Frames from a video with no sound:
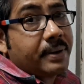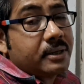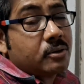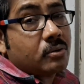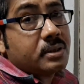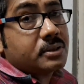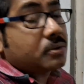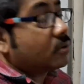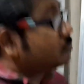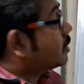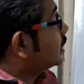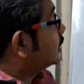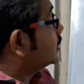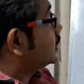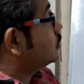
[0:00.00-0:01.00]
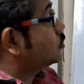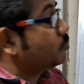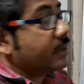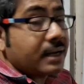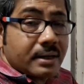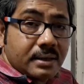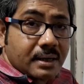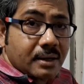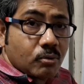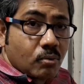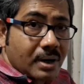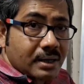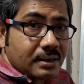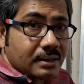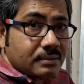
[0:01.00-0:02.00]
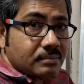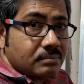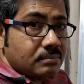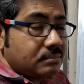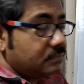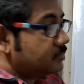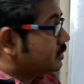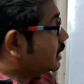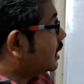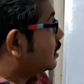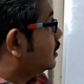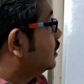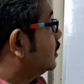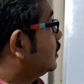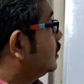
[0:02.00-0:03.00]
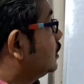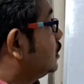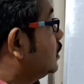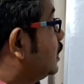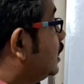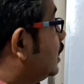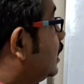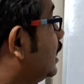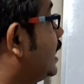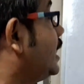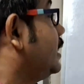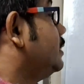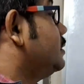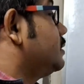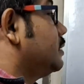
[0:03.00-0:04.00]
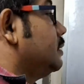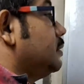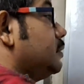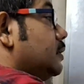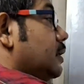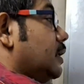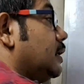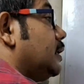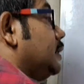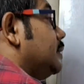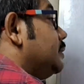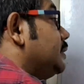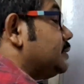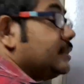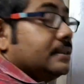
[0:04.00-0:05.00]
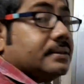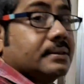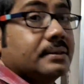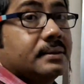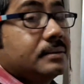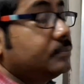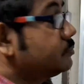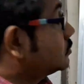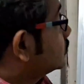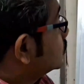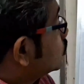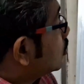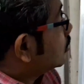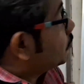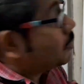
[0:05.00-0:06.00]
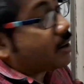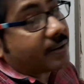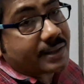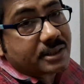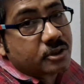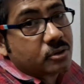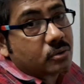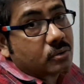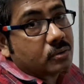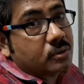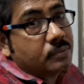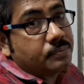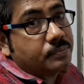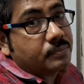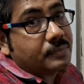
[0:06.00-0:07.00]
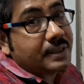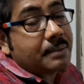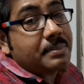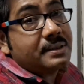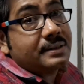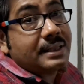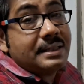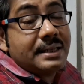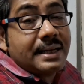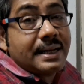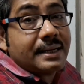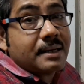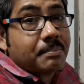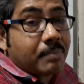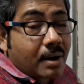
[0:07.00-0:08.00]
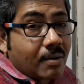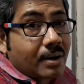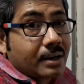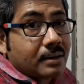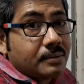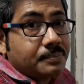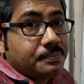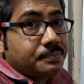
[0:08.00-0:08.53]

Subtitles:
petrol is converted into mechanical work done. Yeah, and this is called power stroke. That means the indicated power